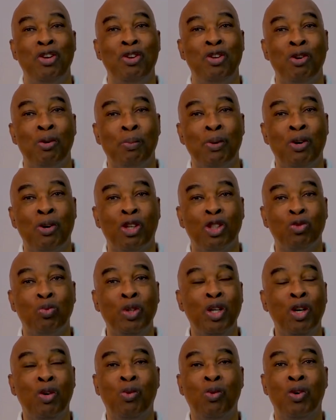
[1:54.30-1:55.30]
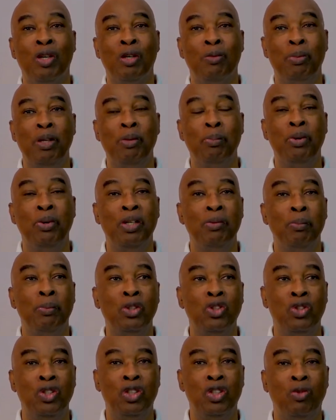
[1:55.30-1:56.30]
you know, because we don't want to be put in a
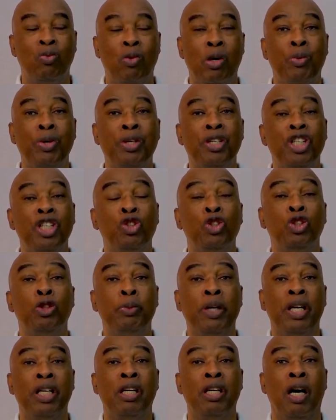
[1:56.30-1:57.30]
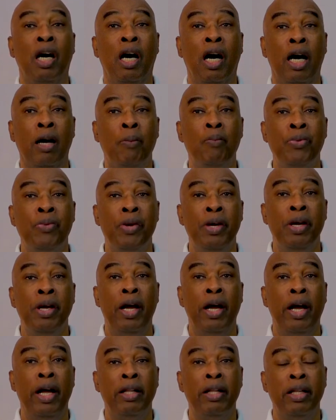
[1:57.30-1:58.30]
position where we disrespect God
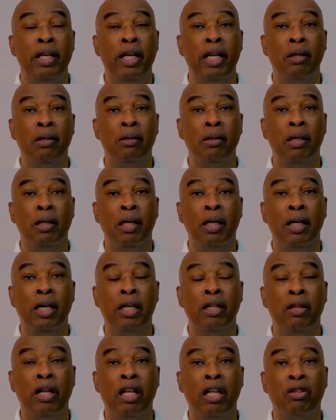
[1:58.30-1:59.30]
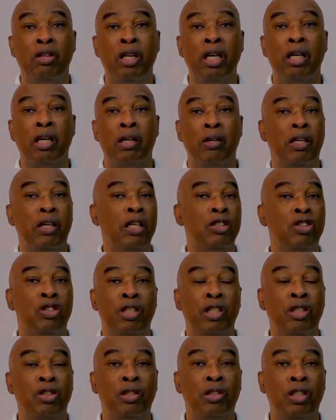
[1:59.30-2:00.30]
and then uh, and, and think it's,
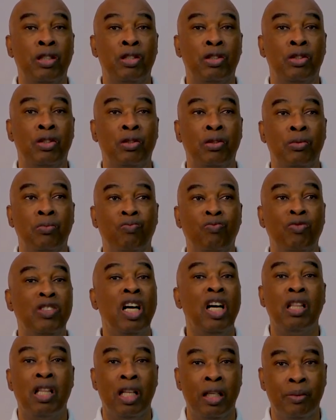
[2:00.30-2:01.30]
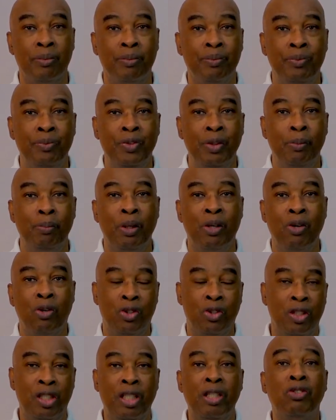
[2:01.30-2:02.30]
it's, it's nothing.
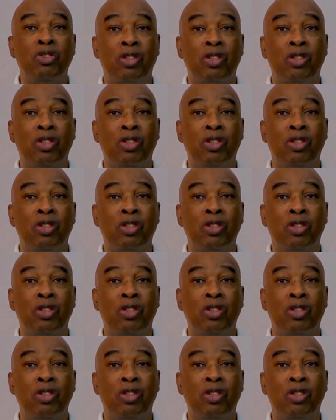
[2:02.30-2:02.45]
Because it is